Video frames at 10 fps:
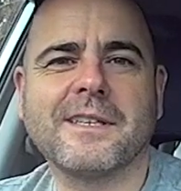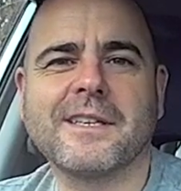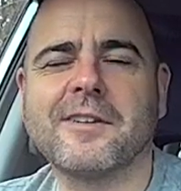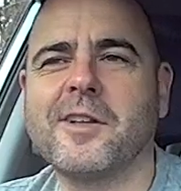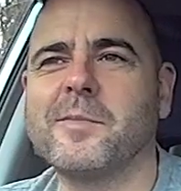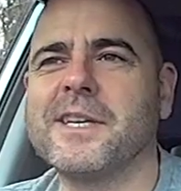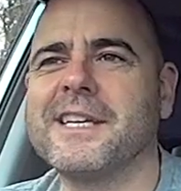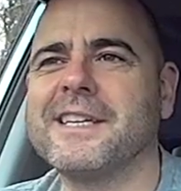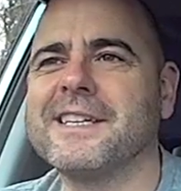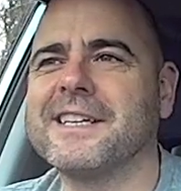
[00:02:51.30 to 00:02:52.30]
Call
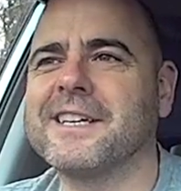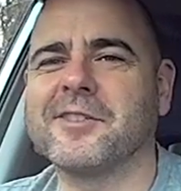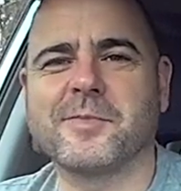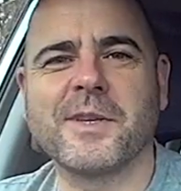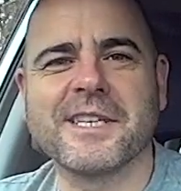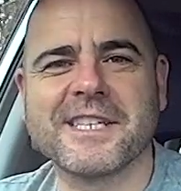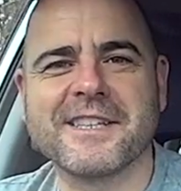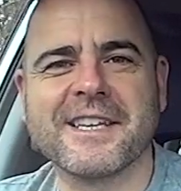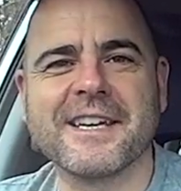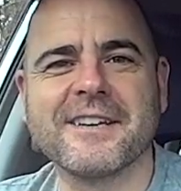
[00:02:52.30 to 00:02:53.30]
me a conspiracy
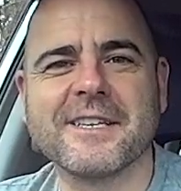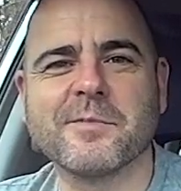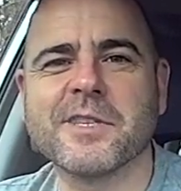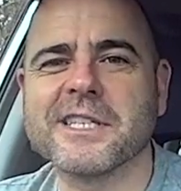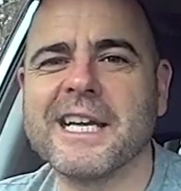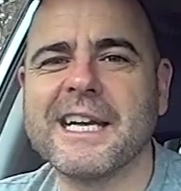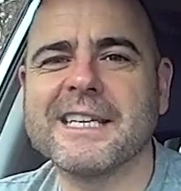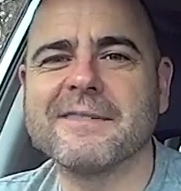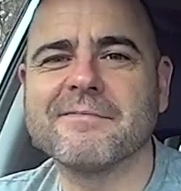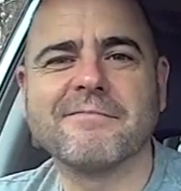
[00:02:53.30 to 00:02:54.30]
theorist, but it's
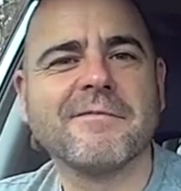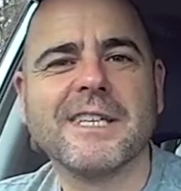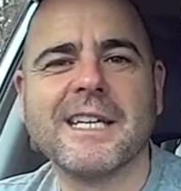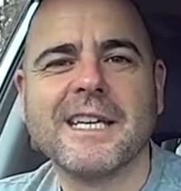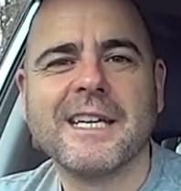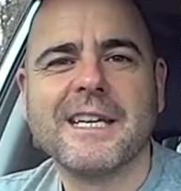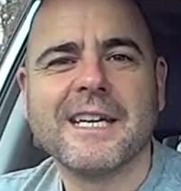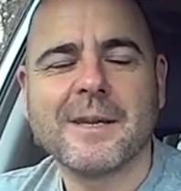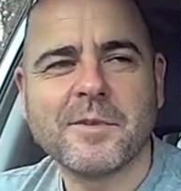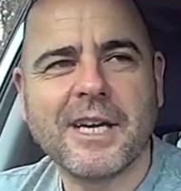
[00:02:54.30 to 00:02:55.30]
like,
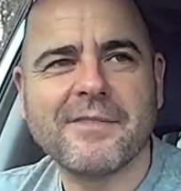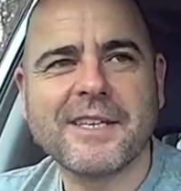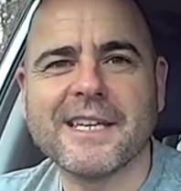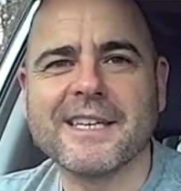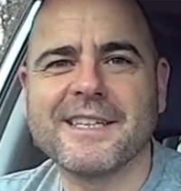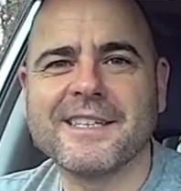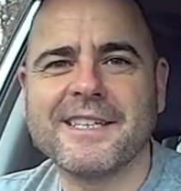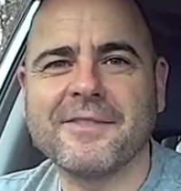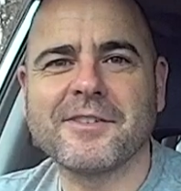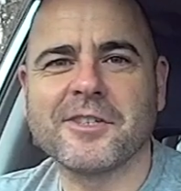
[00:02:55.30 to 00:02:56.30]
I'm not having it.
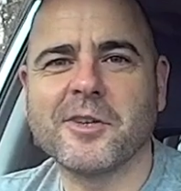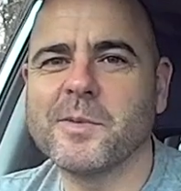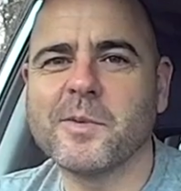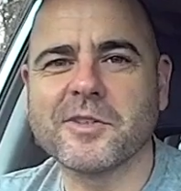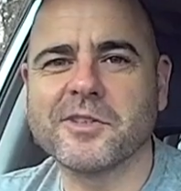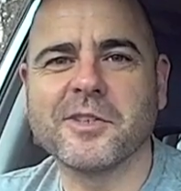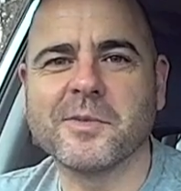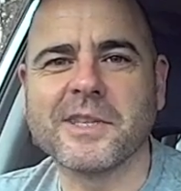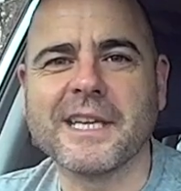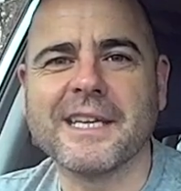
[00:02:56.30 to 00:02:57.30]
You haven't told me what's wrong
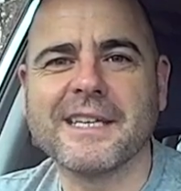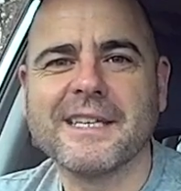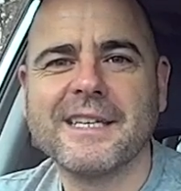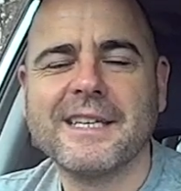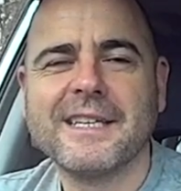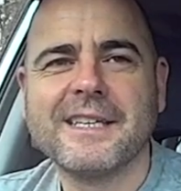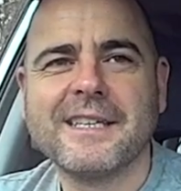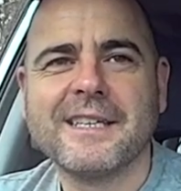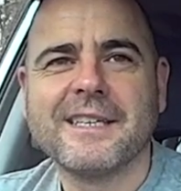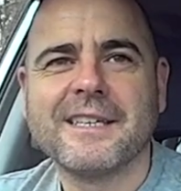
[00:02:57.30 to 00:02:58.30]
with it.
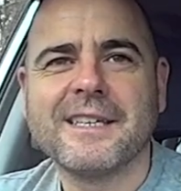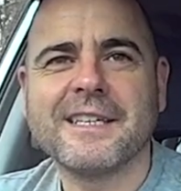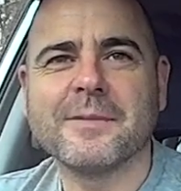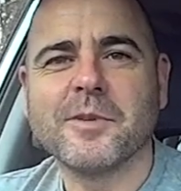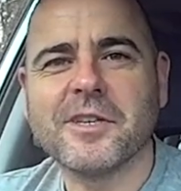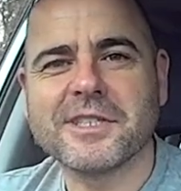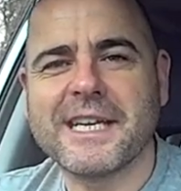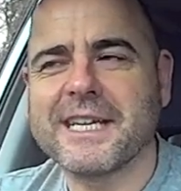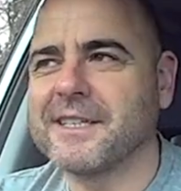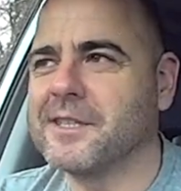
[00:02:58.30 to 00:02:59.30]
It's a
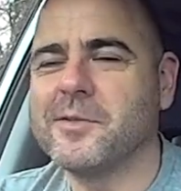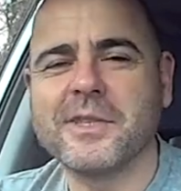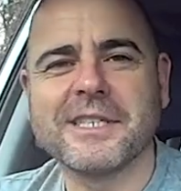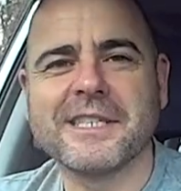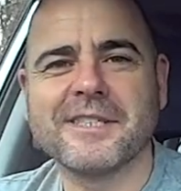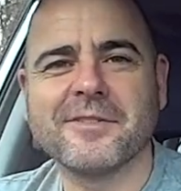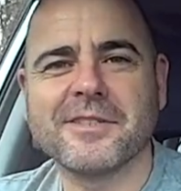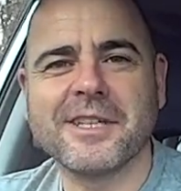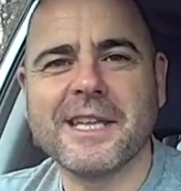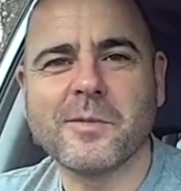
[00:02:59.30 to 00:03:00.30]
motorcycle unit. It
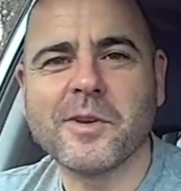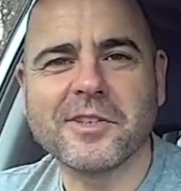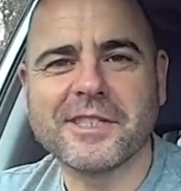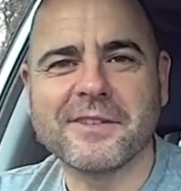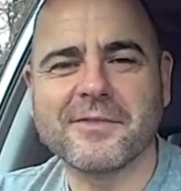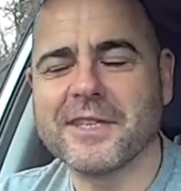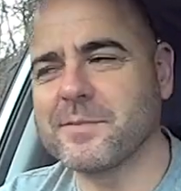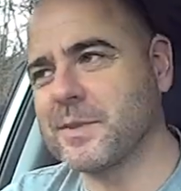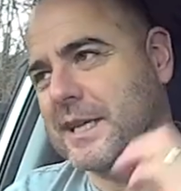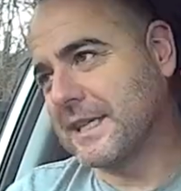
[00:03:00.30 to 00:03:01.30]
shouldn't have let water in it
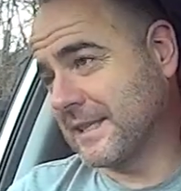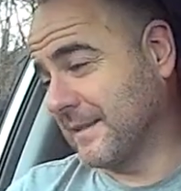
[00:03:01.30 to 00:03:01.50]
first place.